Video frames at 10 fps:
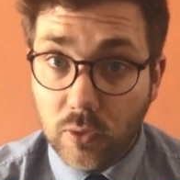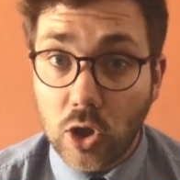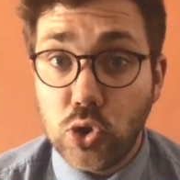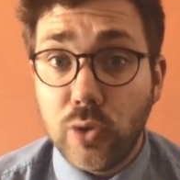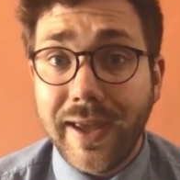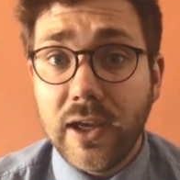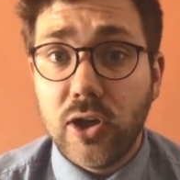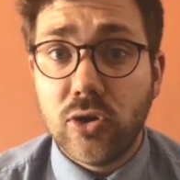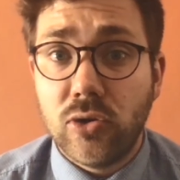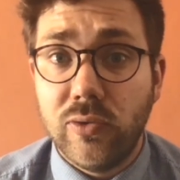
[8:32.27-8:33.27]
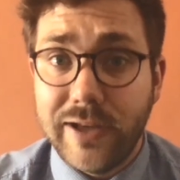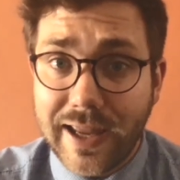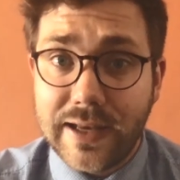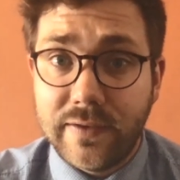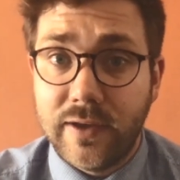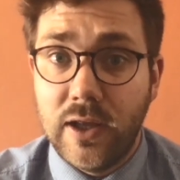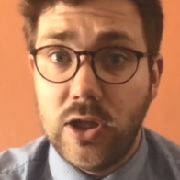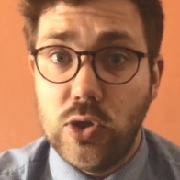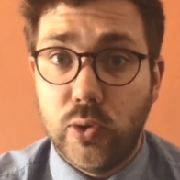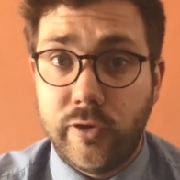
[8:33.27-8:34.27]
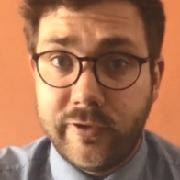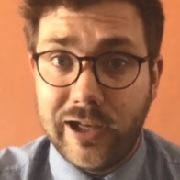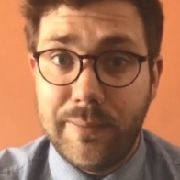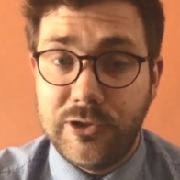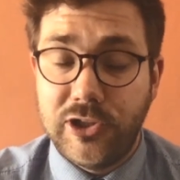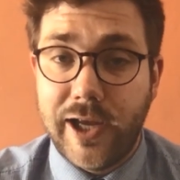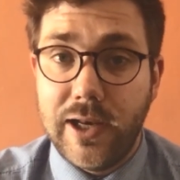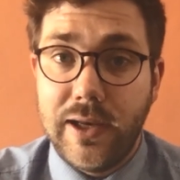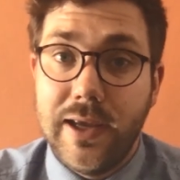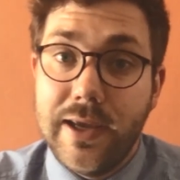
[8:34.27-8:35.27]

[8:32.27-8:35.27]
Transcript: You're then going to create your still image again,